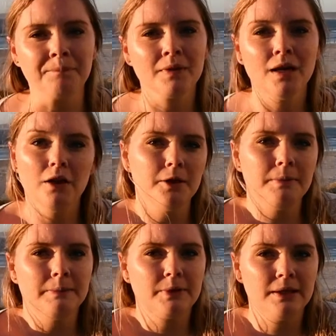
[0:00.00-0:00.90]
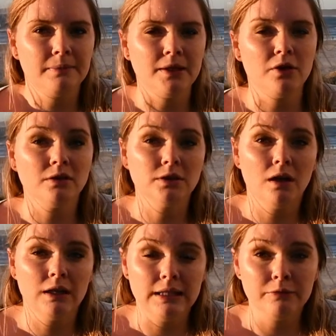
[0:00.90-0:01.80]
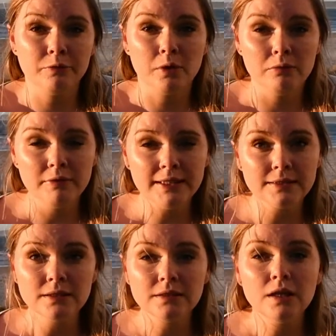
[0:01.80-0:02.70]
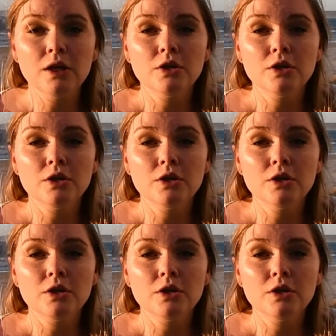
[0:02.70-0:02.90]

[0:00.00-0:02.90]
A lot of people keep their dogs on lead for a reason.